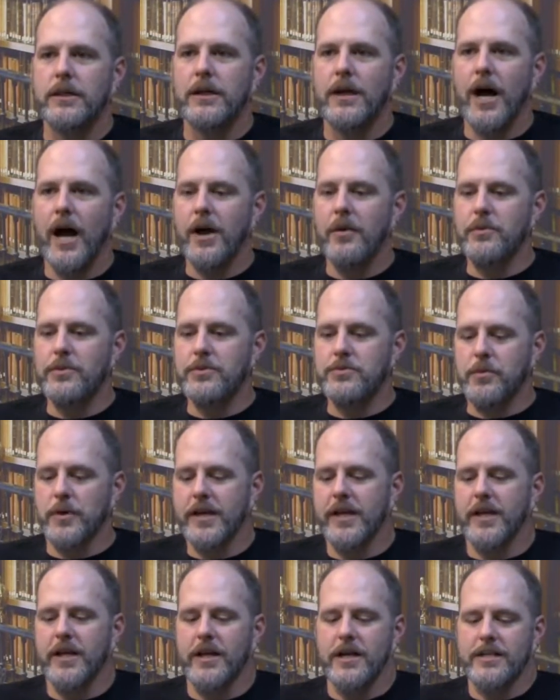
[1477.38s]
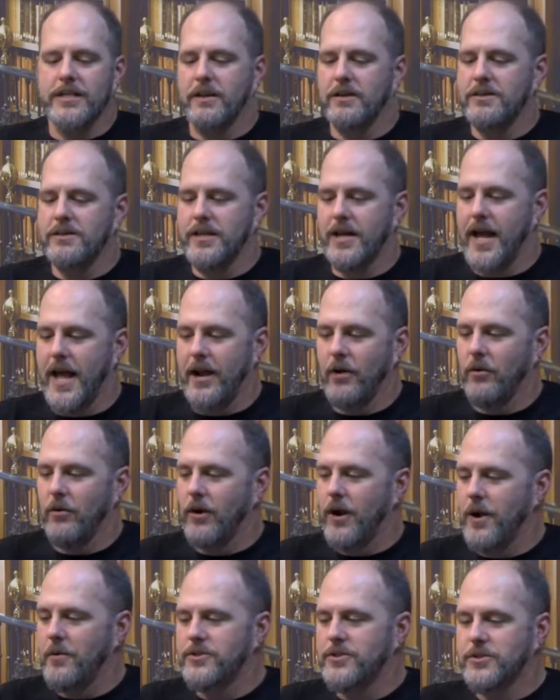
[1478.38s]
I was working on today, or
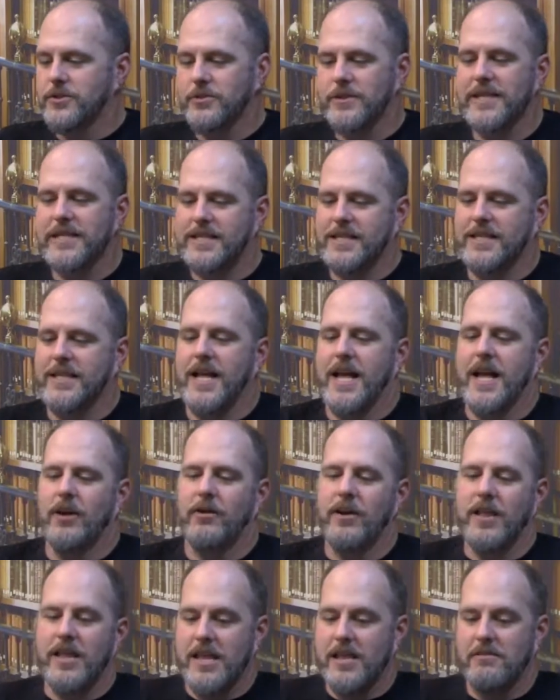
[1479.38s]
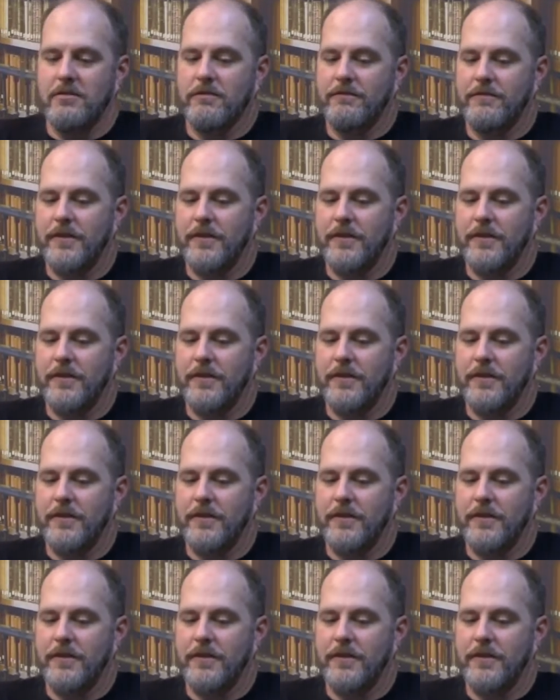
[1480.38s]
I was doing this today, or you know,